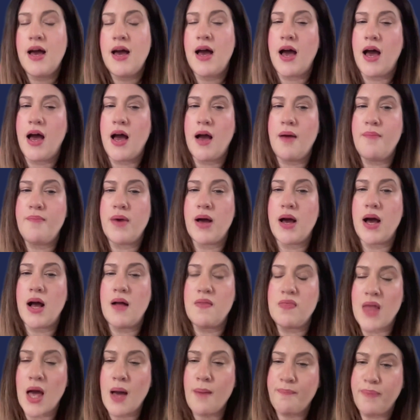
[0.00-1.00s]
And
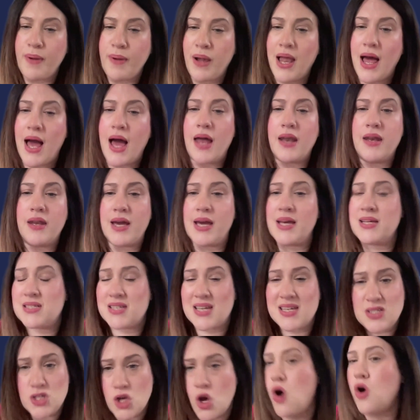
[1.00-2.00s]
that plan
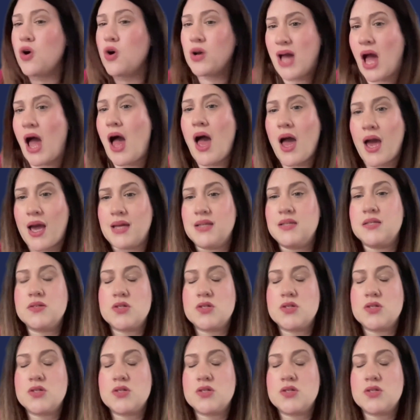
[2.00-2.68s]
is your guide.